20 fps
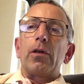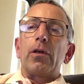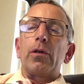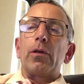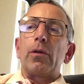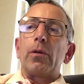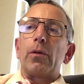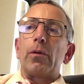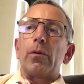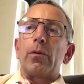
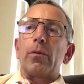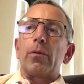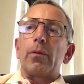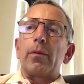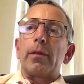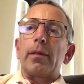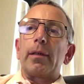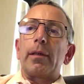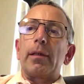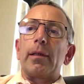who
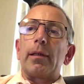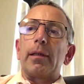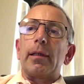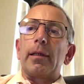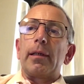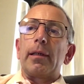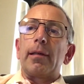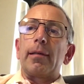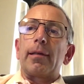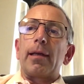
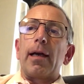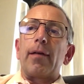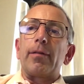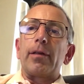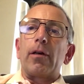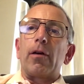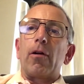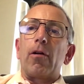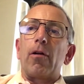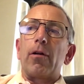is
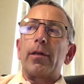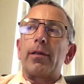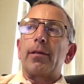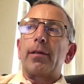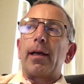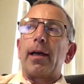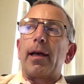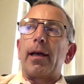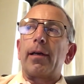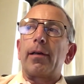having a heart
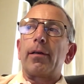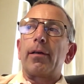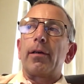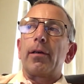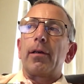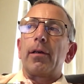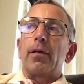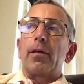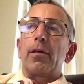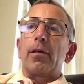attack
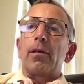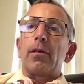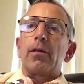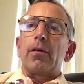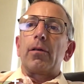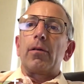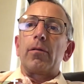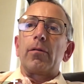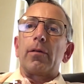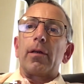
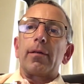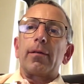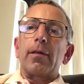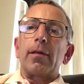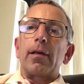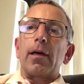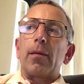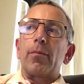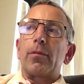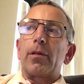who doesn't
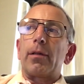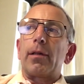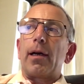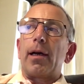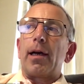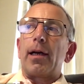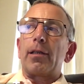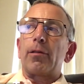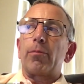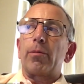come to the
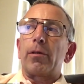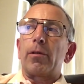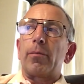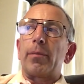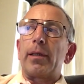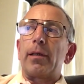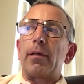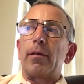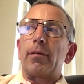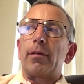hospital
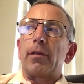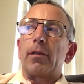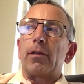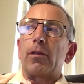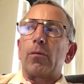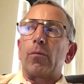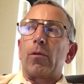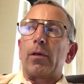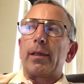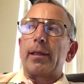because he
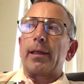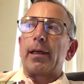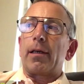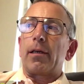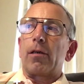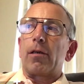doesn't want to get